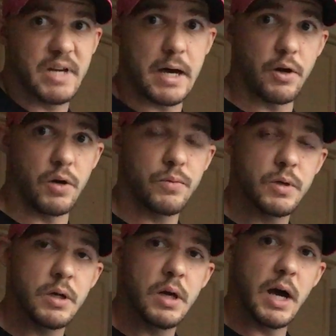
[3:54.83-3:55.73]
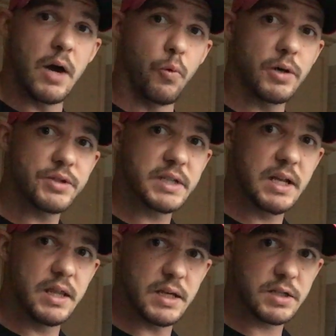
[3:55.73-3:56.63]
I don't know. I will
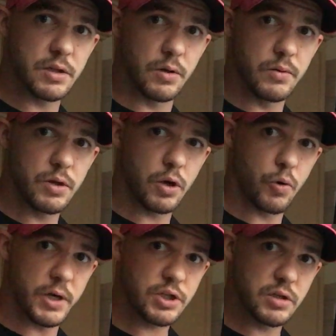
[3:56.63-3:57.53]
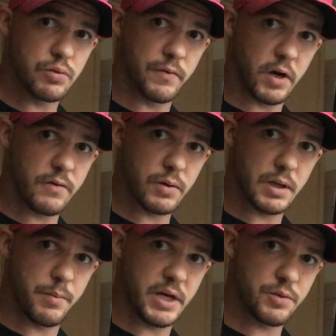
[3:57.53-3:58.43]
say this though, your questions revolve
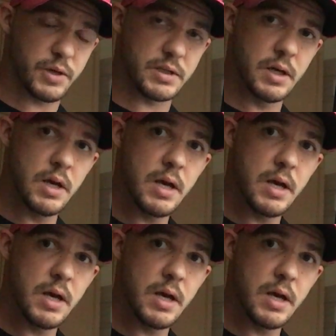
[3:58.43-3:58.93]
around the bench press.